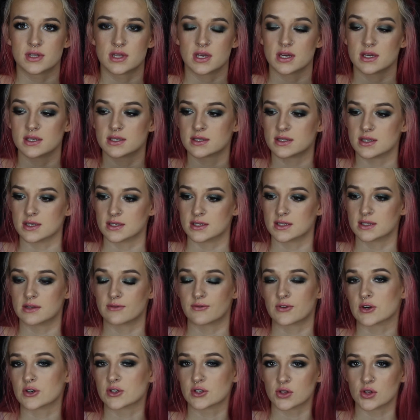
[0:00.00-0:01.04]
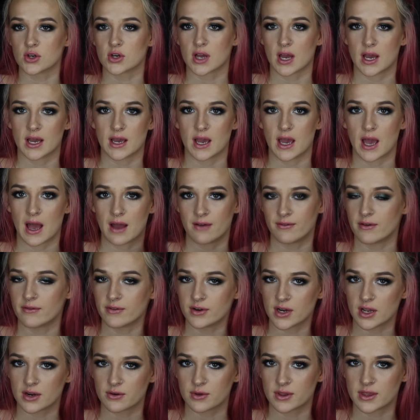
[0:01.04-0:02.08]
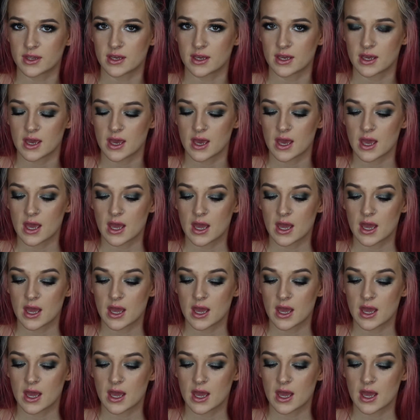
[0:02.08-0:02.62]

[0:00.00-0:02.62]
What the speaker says: this is the first look I have ever done with it.